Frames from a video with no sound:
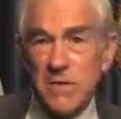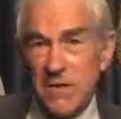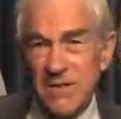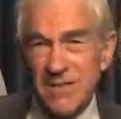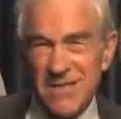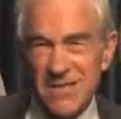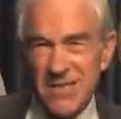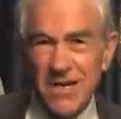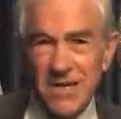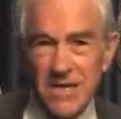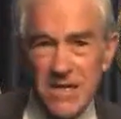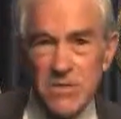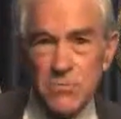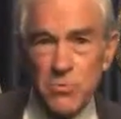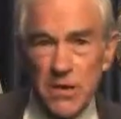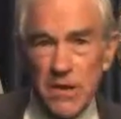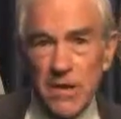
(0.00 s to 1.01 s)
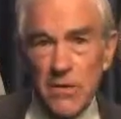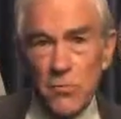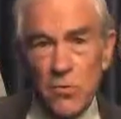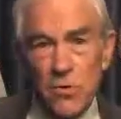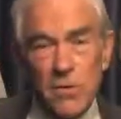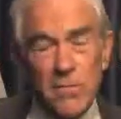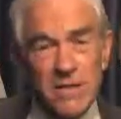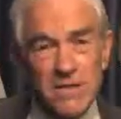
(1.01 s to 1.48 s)
because the Chinese were getting
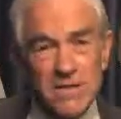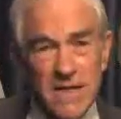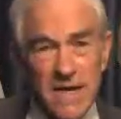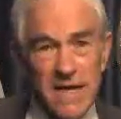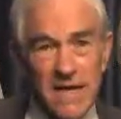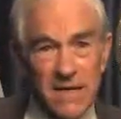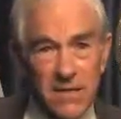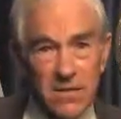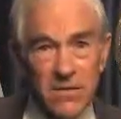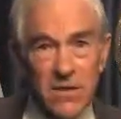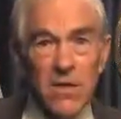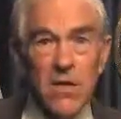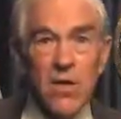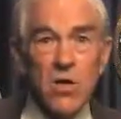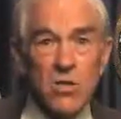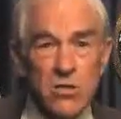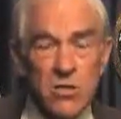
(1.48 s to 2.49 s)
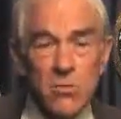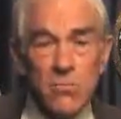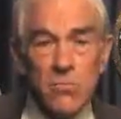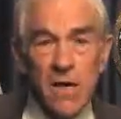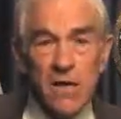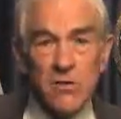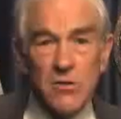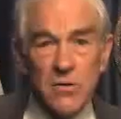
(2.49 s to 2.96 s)
worried because they held so
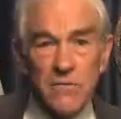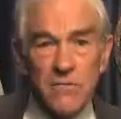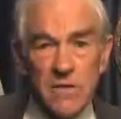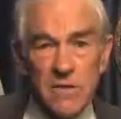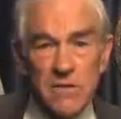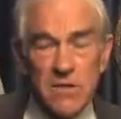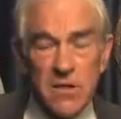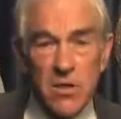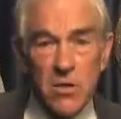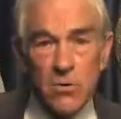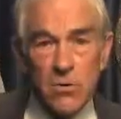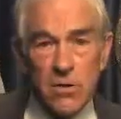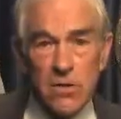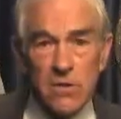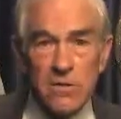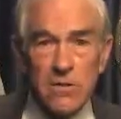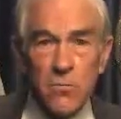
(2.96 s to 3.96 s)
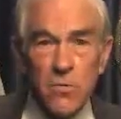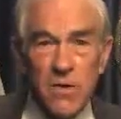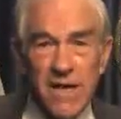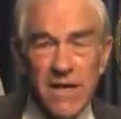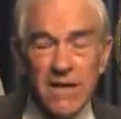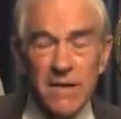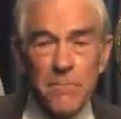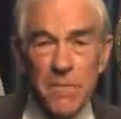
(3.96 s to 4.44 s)
much of these securities. So
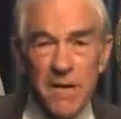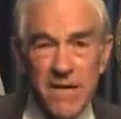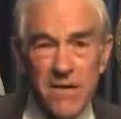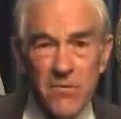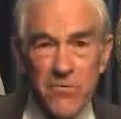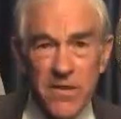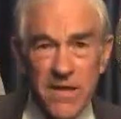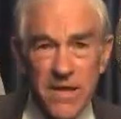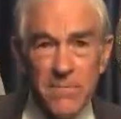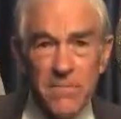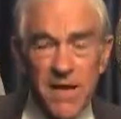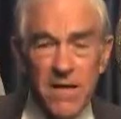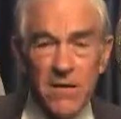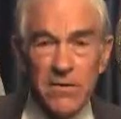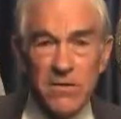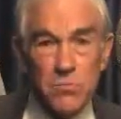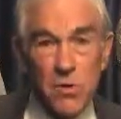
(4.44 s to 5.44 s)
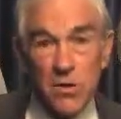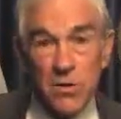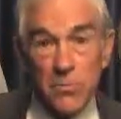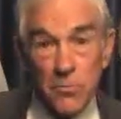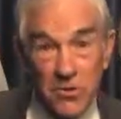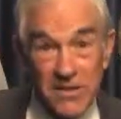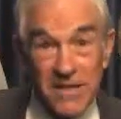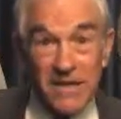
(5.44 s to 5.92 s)
we had to bail them out as well
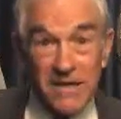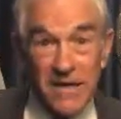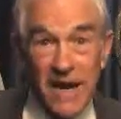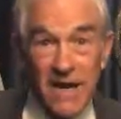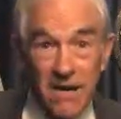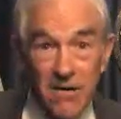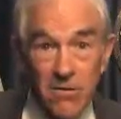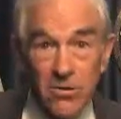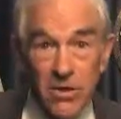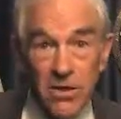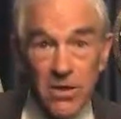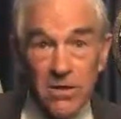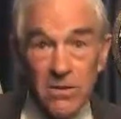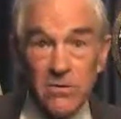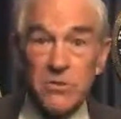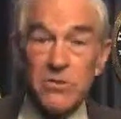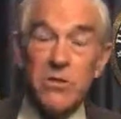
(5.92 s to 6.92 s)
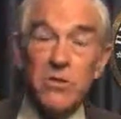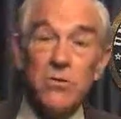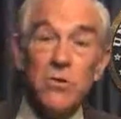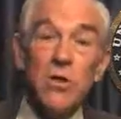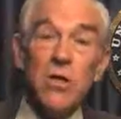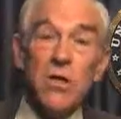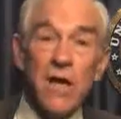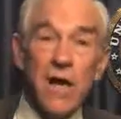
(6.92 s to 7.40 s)
to protect our dollar.
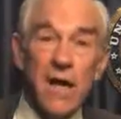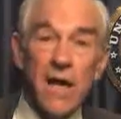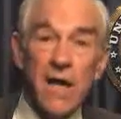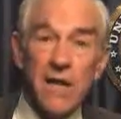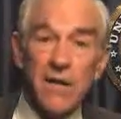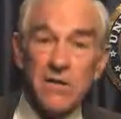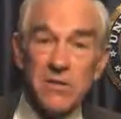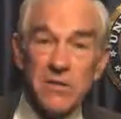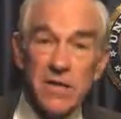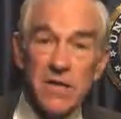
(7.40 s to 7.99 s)
So the